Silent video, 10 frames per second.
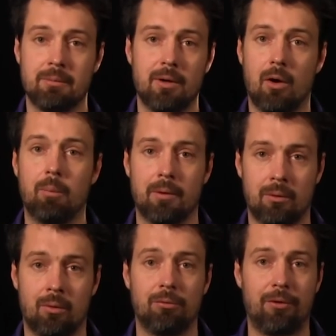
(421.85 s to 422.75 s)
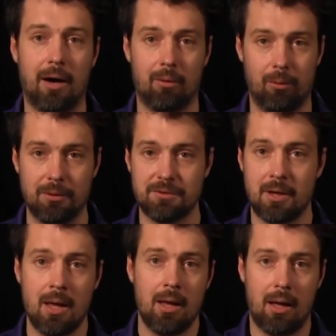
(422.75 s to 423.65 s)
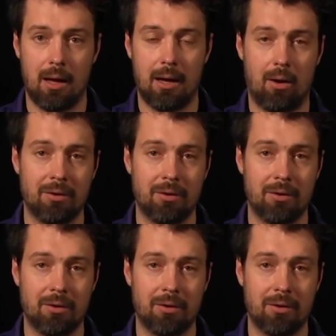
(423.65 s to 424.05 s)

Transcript: going to be open on all firewalls uh,